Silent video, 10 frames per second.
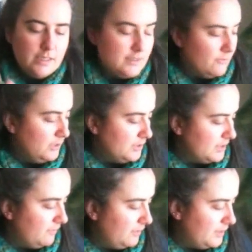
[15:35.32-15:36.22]
So there are lots
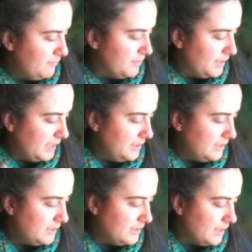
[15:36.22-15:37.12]
of different
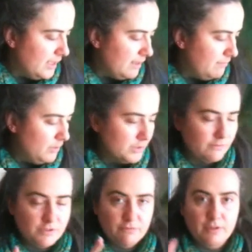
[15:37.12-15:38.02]
things, lots
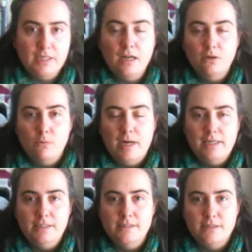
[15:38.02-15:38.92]
of different
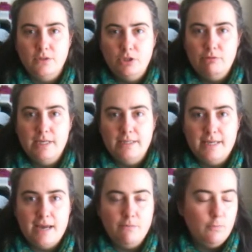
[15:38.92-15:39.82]
colourways that you can get